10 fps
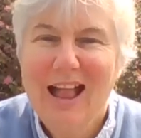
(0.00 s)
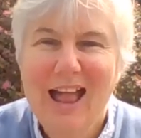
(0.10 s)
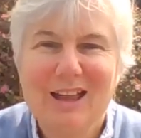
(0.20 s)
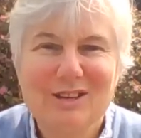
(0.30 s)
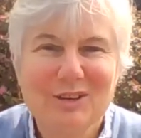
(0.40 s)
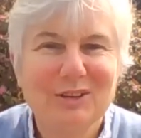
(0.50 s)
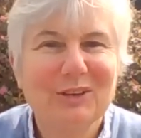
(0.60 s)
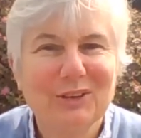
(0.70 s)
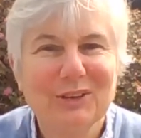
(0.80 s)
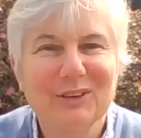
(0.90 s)
and
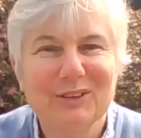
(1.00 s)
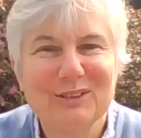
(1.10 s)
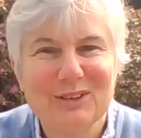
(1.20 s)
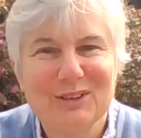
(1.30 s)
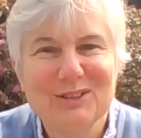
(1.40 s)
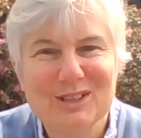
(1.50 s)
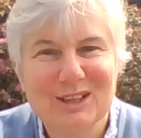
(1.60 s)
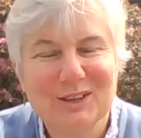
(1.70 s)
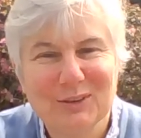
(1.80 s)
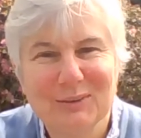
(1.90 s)
took her
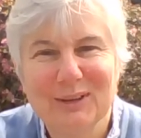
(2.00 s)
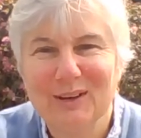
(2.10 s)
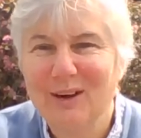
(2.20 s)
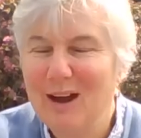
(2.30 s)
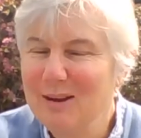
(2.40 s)
nursing career